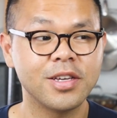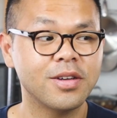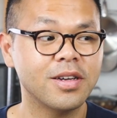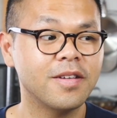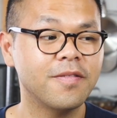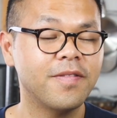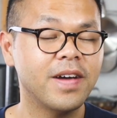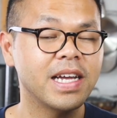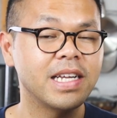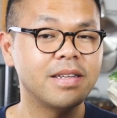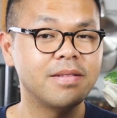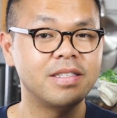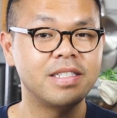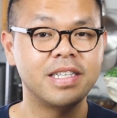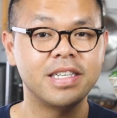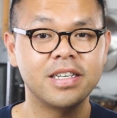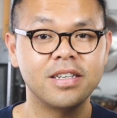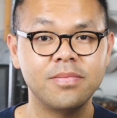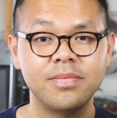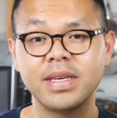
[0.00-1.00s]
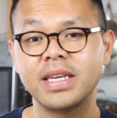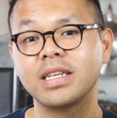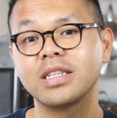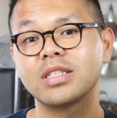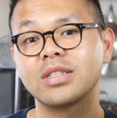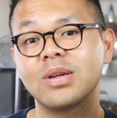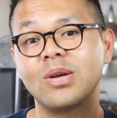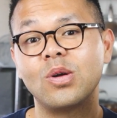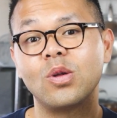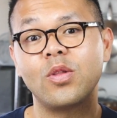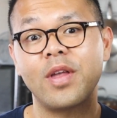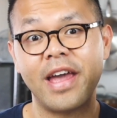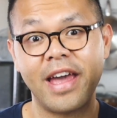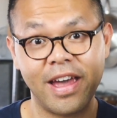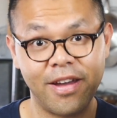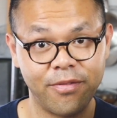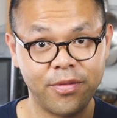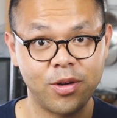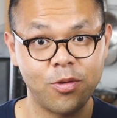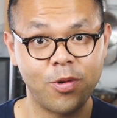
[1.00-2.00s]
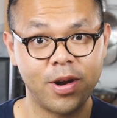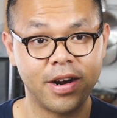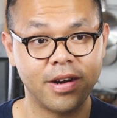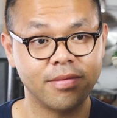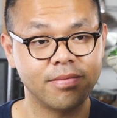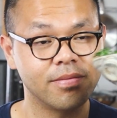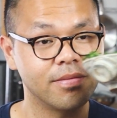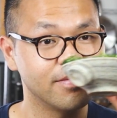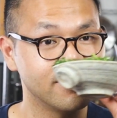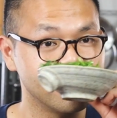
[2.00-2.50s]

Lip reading: you can find dill being sold everywhere.